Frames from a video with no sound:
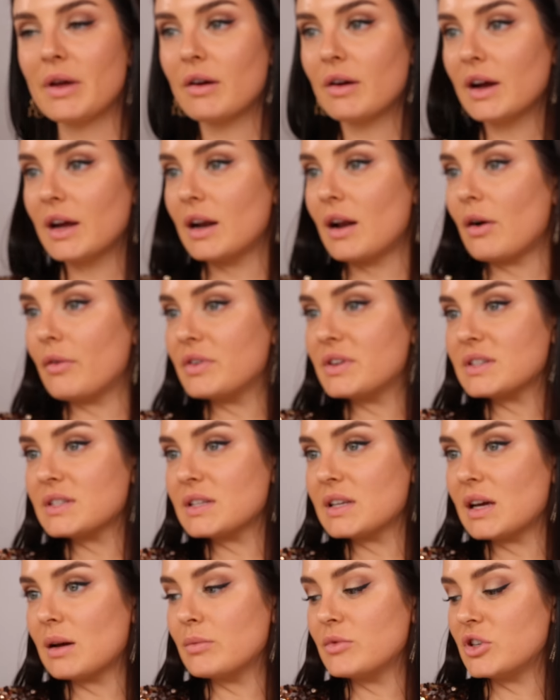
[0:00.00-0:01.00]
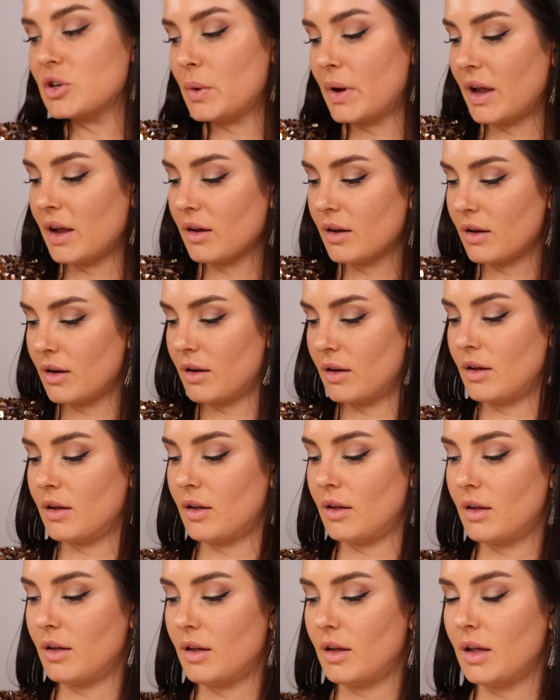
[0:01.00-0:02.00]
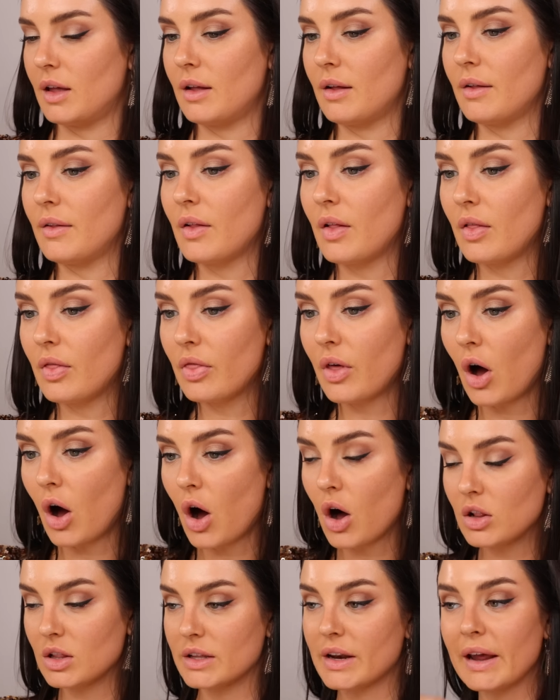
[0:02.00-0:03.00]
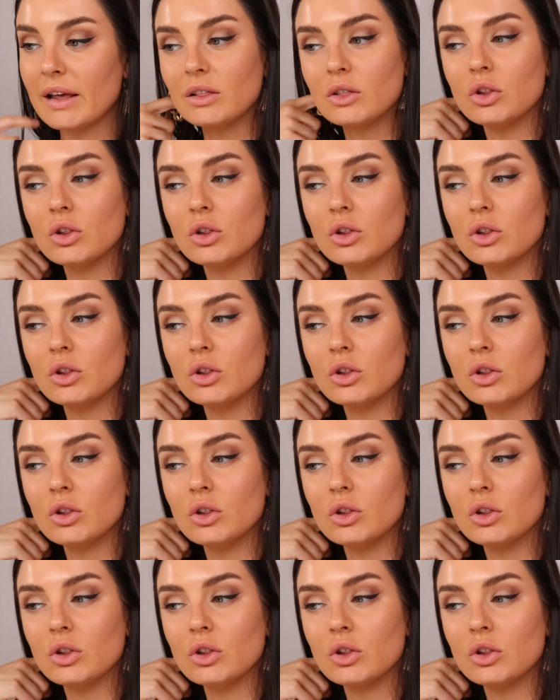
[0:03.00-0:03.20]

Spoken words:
period. Obviously, I'm doing the holiday